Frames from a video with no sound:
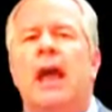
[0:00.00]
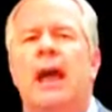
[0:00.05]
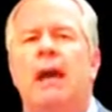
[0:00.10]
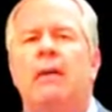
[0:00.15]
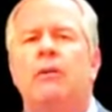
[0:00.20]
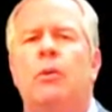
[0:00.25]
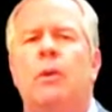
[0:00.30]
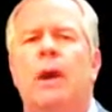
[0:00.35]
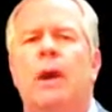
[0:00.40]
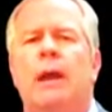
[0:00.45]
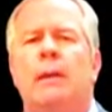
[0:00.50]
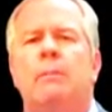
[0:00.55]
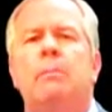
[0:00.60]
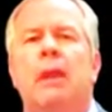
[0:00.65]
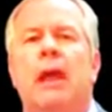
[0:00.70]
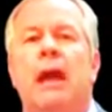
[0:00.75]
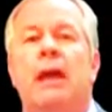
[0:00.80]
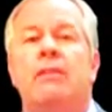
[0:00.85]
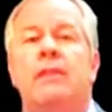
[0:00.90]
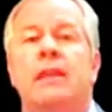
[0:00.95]
how do I
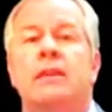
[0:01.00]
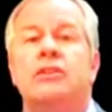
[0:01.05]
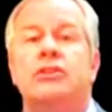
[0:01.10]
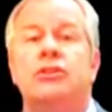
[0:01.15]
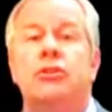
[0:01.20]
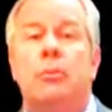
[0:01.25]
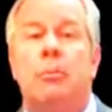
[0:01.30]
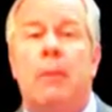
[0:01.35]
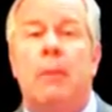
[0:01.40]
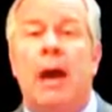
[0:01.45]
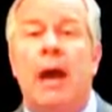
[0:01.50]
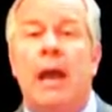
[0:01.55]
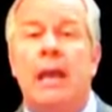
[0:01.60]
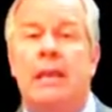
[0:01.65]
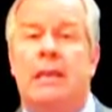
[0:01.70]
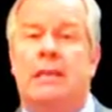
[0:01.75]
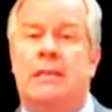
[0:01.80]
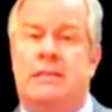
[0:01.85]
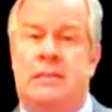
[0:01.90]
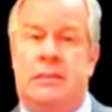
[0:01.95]
apply this to
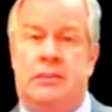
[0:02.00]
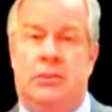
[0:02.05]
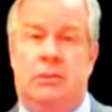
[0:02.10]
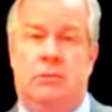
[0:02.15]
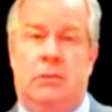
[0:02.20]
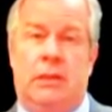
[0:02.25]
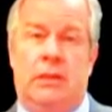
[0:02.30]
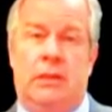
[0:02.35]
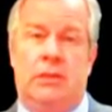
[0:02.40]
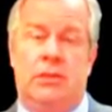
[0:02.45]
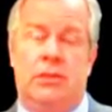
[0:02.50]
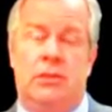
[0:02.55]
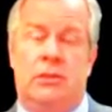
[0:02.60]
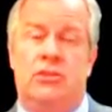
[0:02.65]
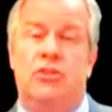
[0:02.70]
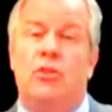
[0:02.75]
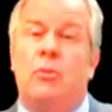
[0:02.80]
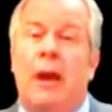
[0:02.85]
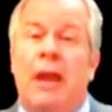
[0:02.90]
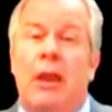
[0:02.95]
my situation,
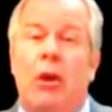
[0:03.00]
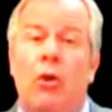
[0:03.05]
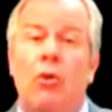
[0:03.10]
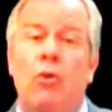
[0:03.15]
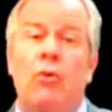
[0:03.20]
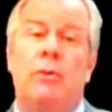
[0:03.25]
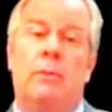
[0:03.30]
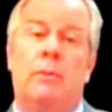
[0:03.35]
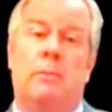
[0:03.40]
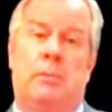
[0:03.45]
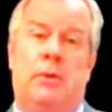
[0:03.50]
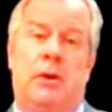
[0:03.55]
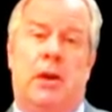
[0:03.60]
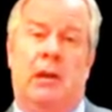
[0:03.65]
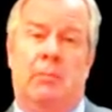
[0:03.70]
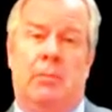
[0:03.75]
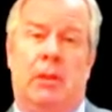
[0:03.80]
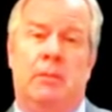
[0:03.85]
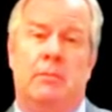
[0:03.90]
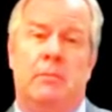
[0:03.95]
to my own
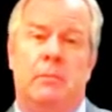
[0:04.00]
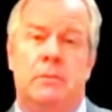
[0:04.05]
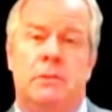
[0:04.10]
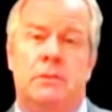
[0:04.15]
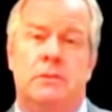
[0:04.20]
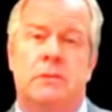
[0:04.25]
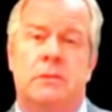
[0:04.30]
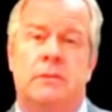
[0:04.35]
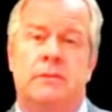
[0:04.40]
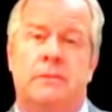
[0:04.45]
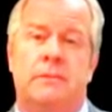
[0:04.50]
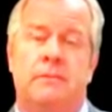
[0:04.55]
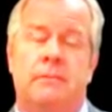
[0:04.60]
problems?